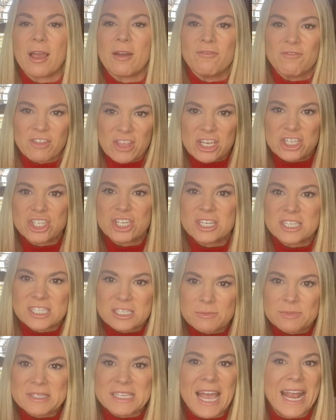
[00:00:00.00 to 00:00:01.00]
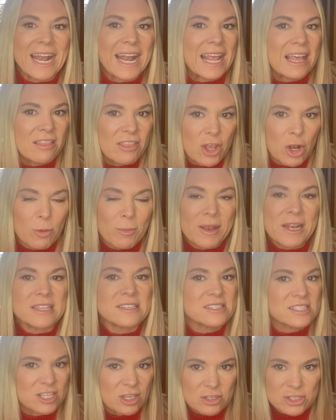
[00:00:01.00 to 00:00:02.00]
Inflation is subsiding a little bit. It's
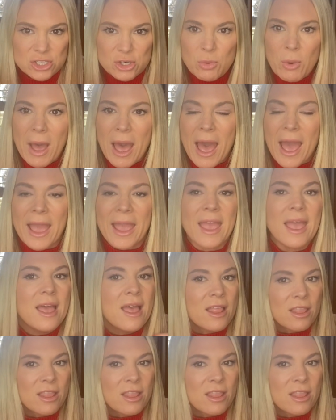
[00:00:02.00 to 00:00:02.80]
still too high.